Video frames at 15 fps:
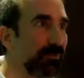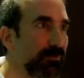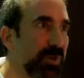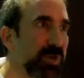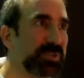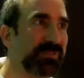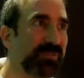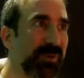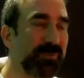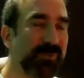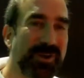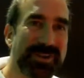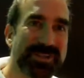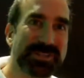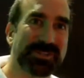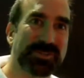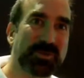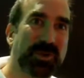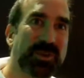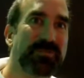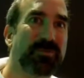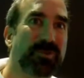Most of our products are
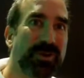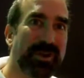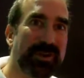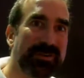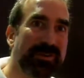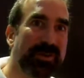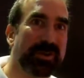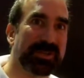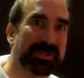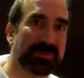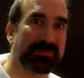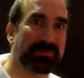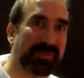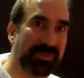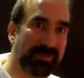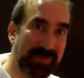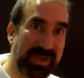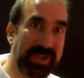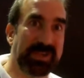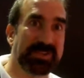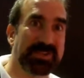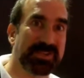2400 hertz
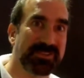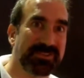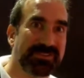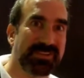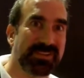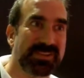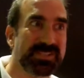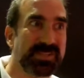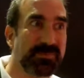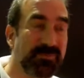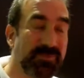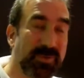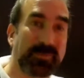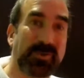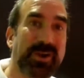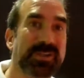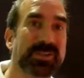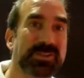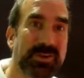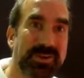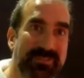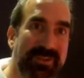each. Some of our
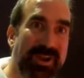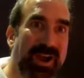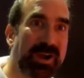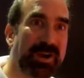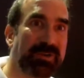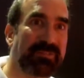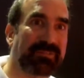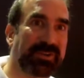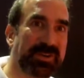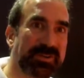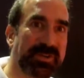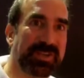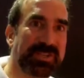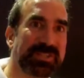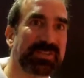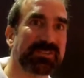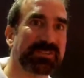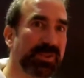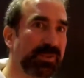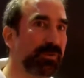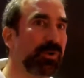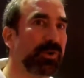products are even higher refresh rates,
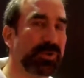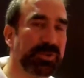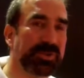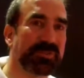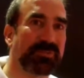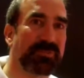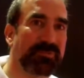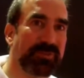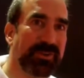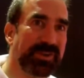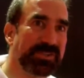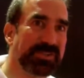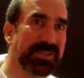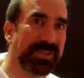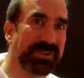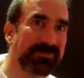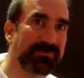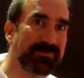so they're all useful for HD.